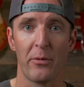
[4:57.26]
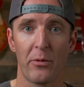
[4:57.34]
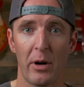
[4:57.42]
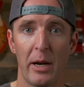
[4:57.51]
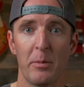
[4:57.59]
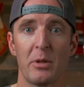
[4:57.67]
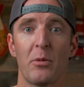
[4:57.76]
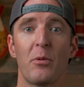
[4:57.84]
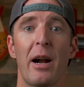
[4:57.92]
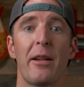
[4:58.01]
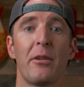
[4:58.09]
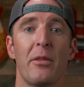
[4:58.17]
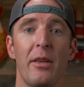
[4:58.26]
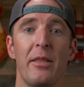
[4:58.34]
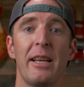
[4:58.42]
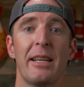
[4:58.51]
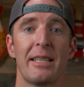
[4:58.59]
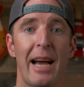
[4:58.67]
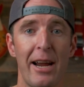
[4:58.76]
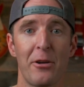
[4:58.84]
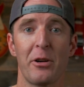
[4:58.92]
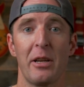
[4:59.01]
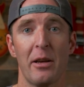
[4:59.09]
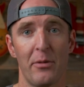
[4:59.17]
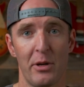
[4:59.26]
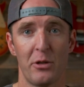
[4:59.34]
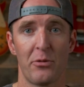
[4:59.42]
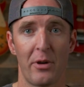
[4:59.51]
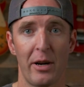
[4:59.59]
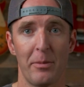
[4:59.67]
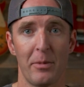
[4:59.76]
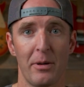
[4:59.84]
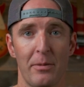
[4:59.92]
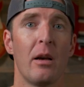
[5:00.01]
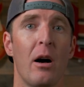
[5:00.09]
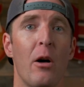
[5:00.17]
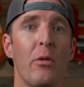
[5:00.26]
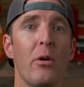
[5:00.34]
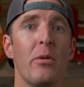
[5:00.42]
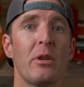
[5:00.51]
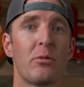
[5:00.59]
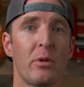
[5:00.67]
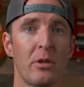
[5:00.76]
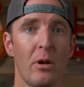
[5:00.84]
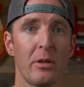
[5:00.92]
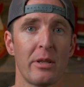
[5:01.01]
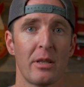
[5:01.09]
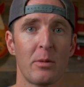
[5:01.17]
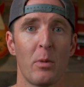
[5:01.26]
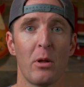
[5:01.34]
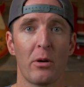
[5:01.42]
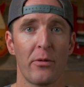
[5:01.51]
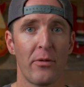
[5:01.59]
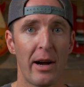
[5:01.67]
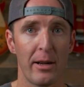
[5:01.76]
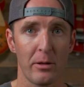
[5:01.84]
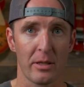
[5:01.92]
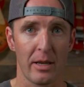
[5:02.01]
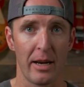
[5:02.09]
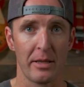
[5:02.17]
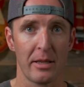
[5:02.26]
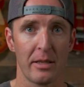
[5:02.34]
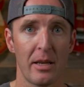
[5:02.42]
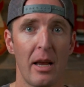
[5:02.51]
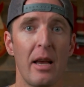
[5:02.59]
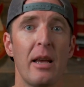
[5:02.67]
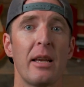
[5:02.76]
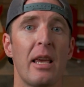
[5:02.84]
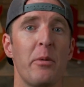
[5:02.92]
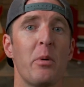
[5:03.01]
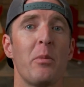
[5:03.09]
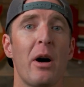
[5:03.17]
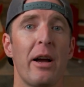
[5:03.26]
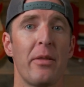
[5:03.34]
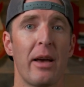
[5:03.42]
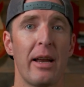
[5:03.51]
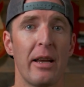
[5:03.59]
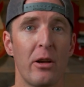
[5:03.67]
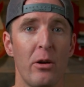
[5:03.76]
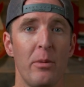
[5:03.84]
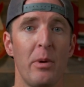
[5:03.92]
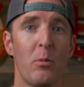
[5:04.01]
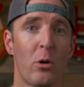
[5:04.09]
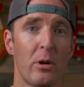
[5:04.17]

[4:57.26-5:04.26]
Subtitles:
frames rather than the entirety of each frame. Although this results in smaller file sizes, keep in mind that it could be more